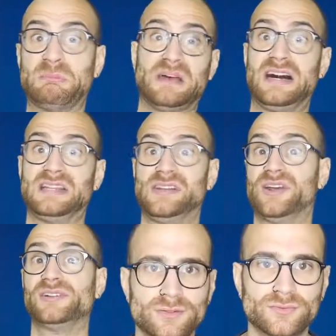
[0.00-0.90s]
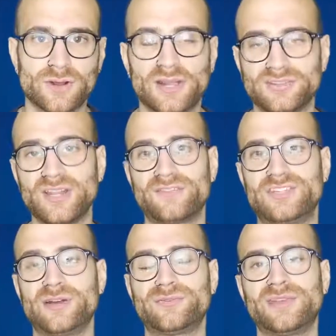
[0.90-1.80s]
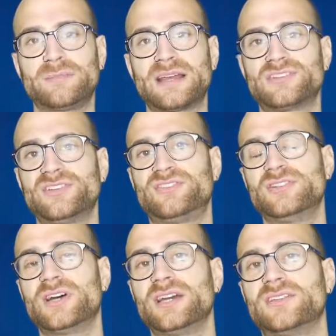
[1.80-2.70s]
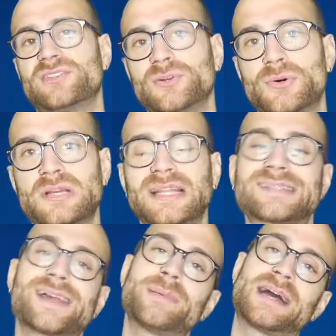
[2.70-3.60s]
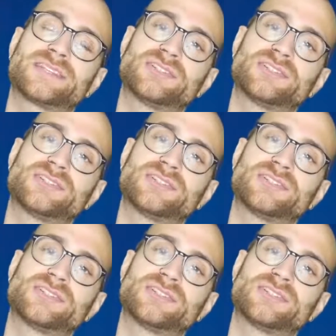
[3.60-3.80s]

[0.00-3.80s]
I don't know. Right, it's enough Chelsea and Manchester United talk. Let's go back to